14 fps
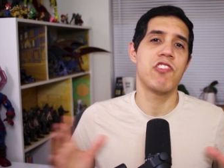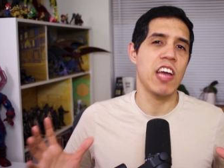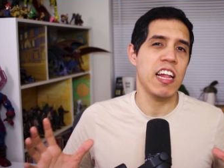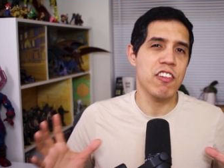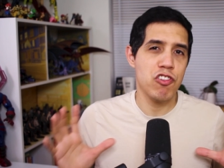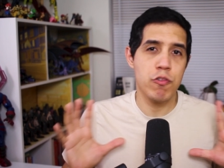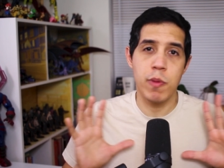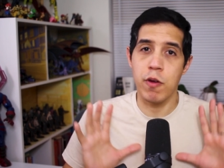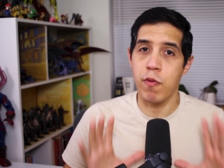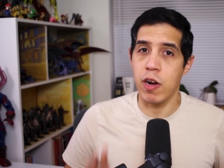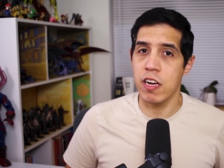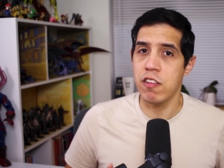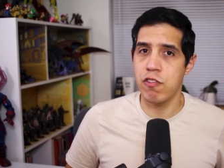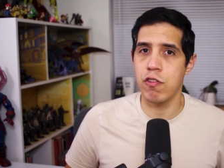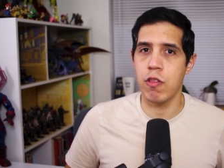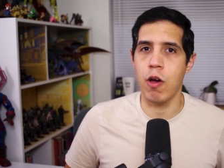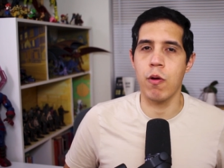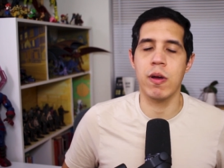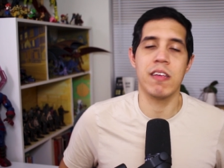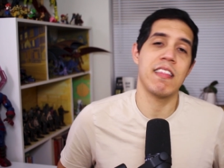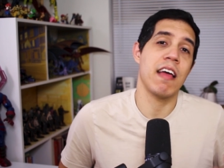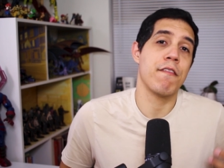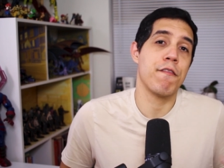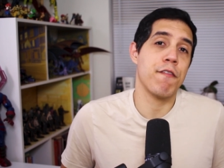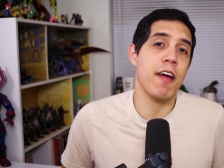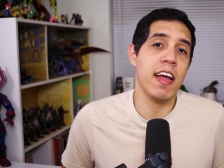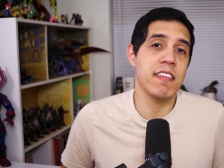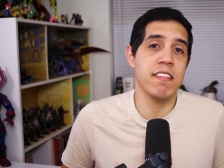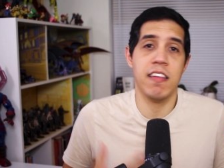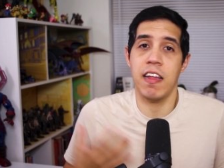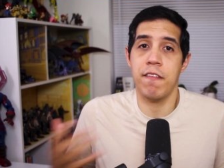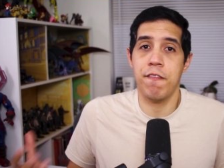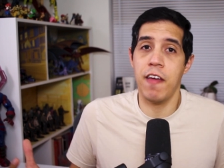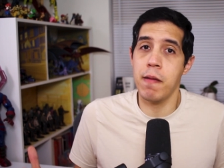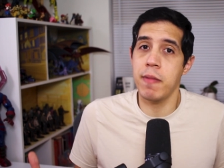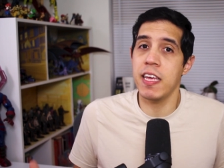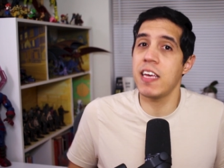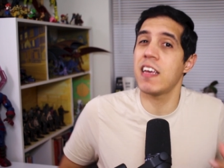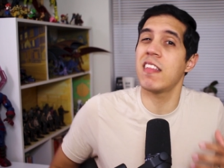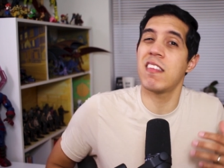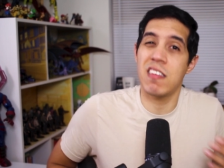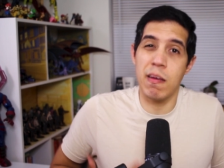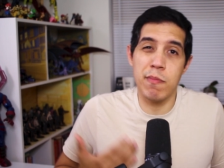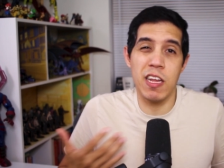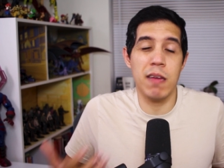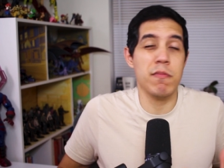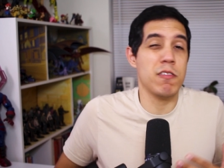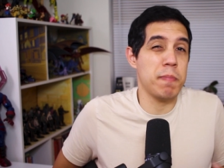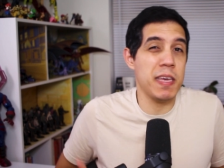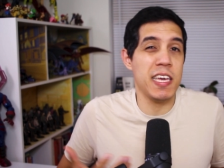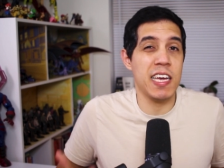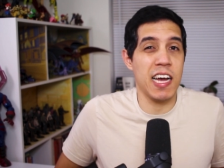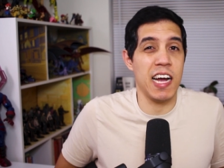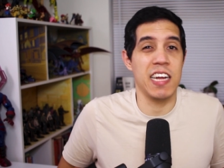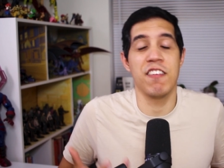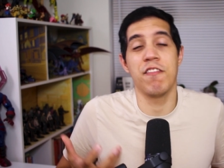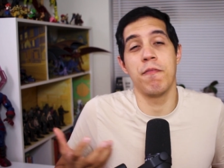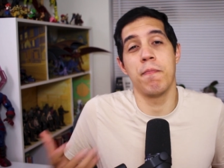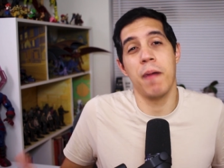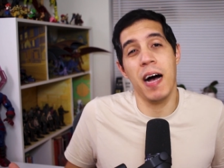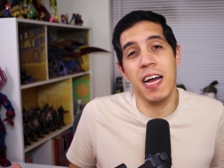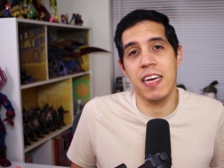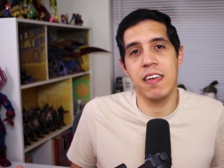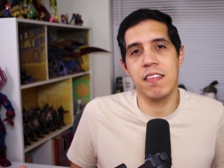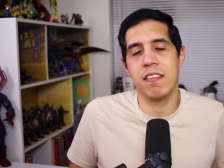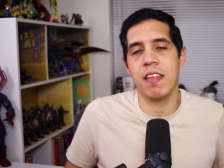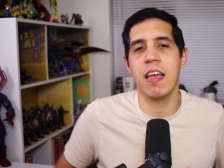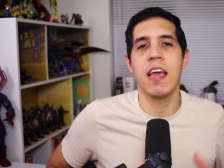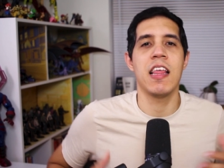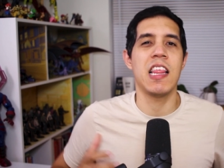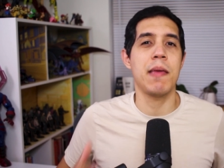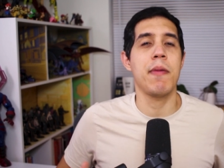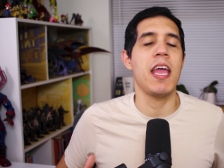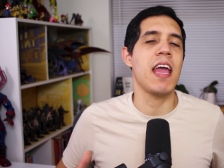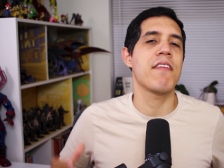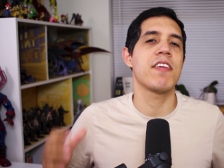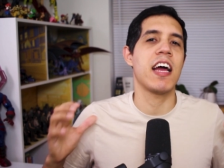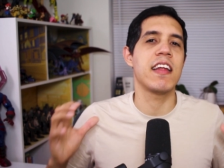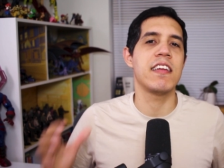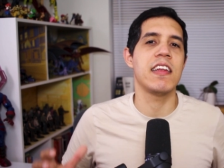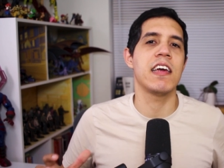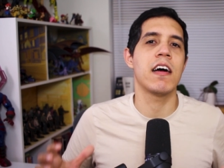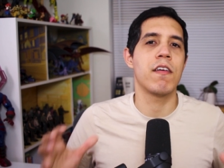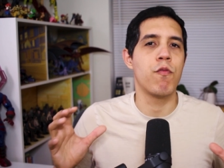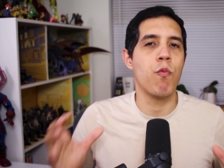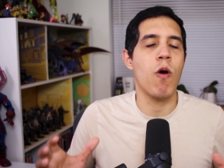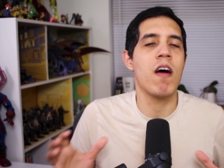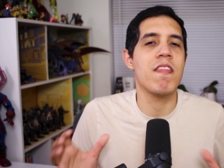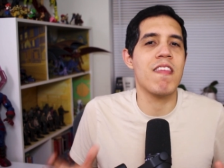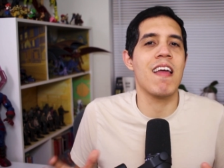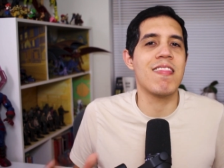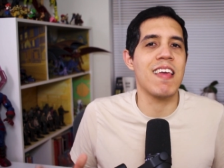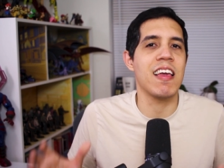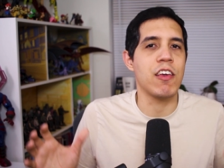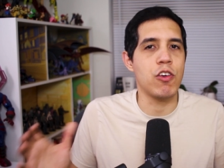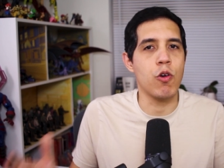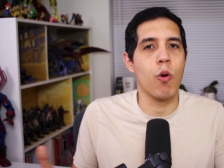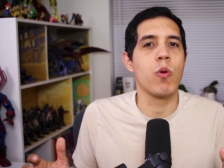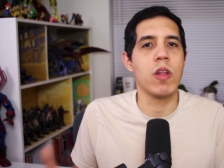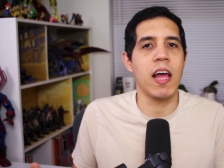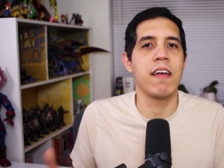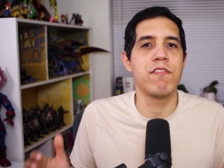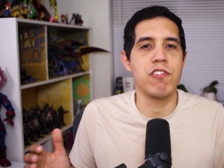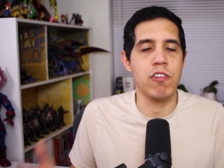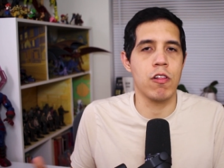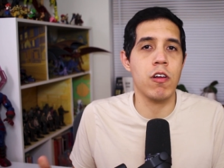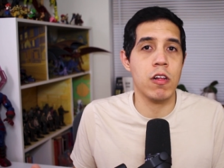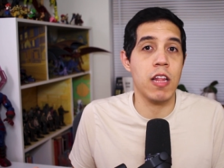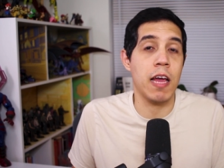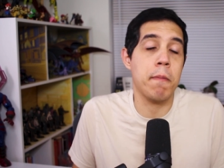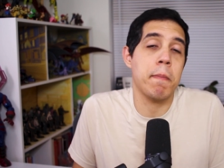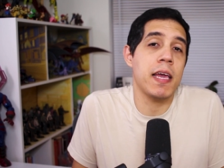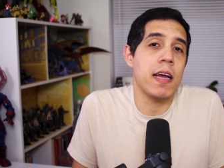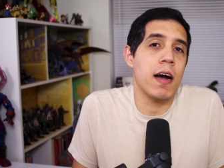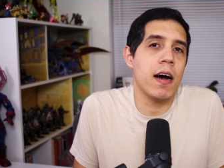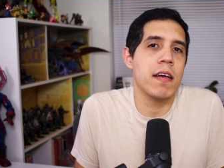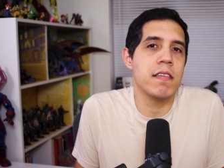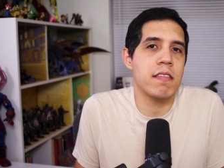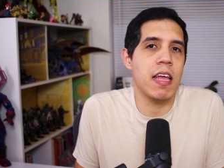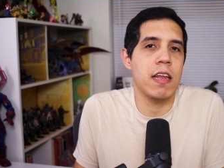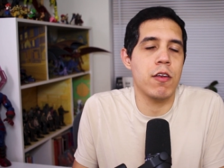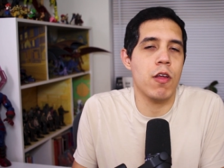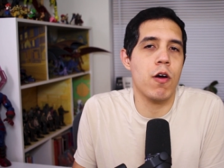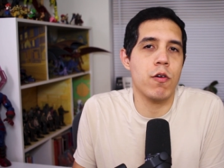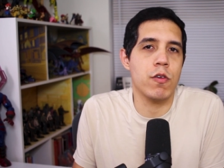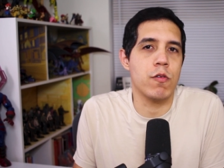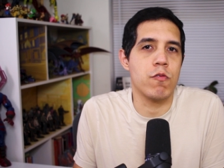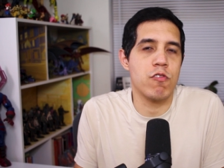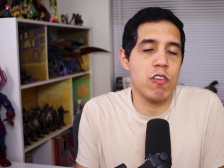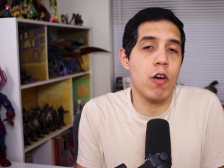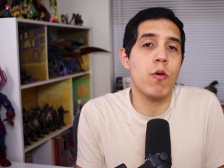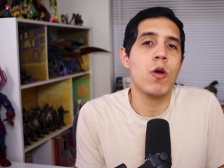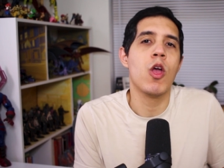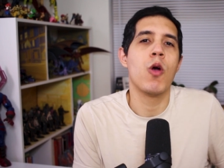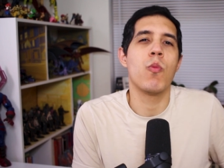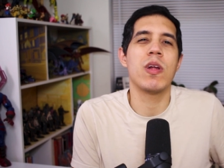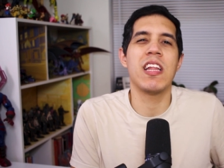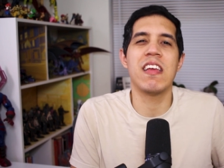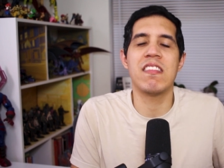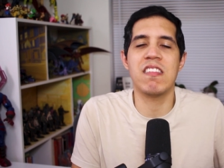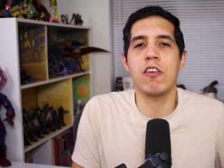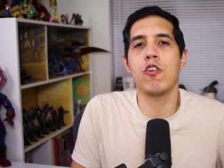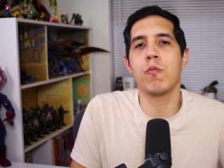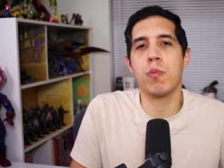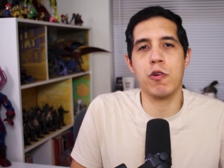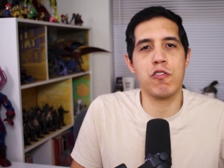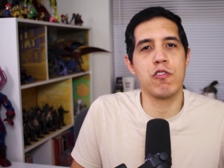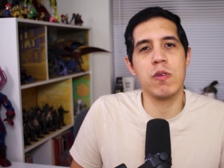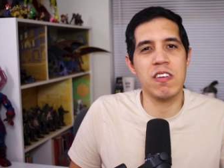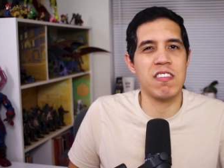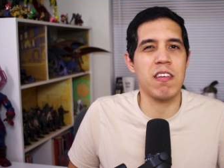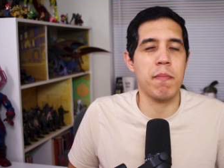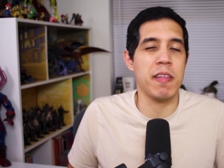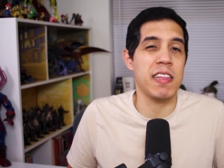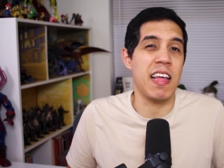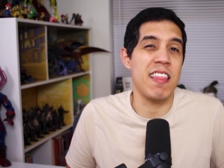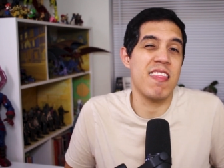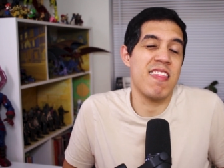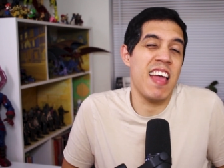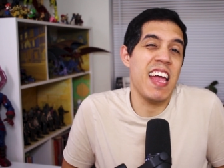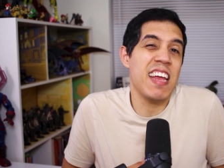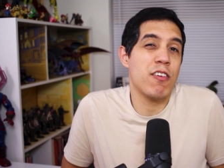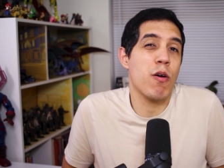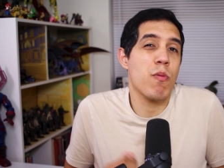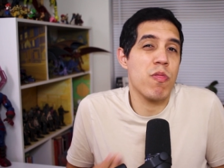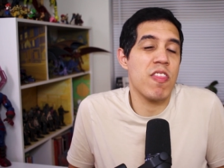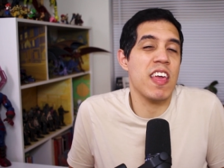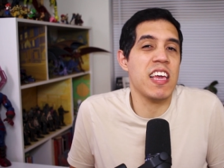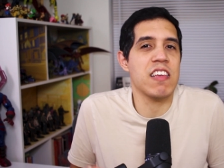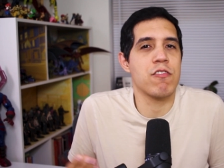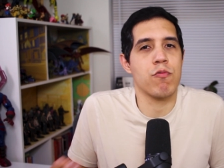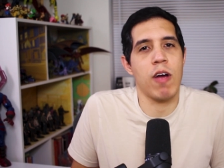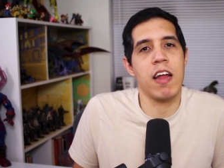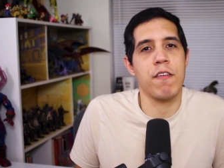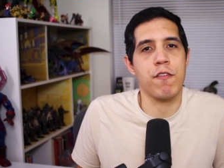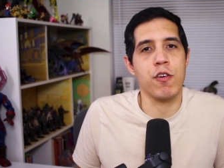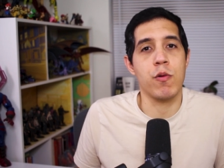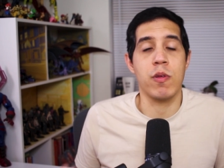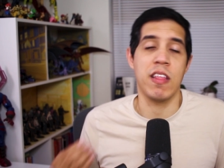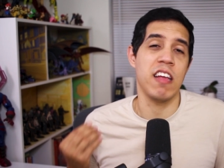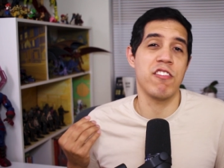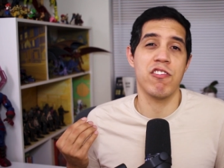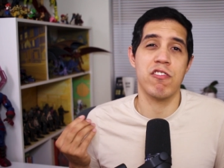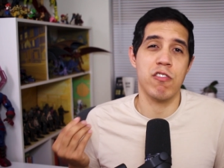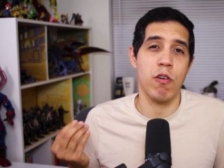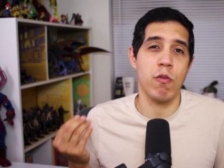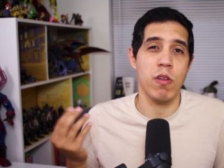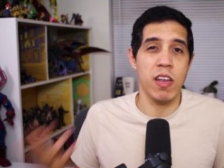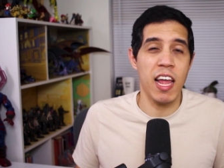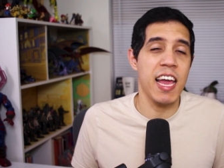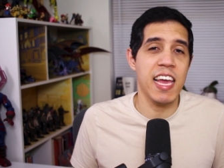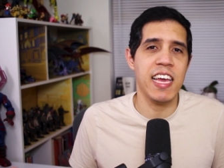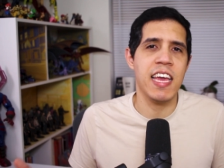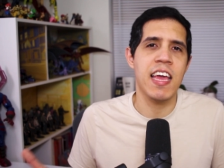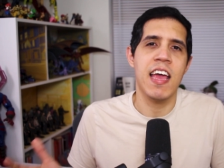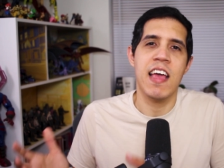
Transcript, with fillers: The challenge you may run into, though, is that friends and family can sometimes be kind of biased. They may have an idea of what they think your life should look like because they know you. So when they see you pursuing something that they don't think is right for you or they just don't like,